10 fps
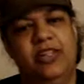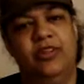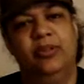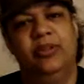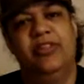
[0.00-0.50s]

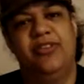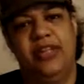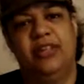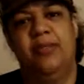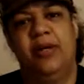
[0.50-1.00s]
make you really
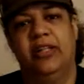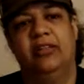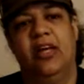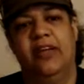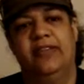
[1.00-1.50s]
think about
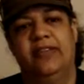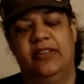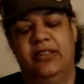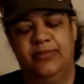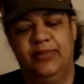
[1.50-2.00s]
your life at
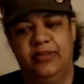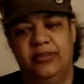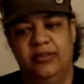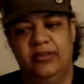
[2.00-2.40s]
times.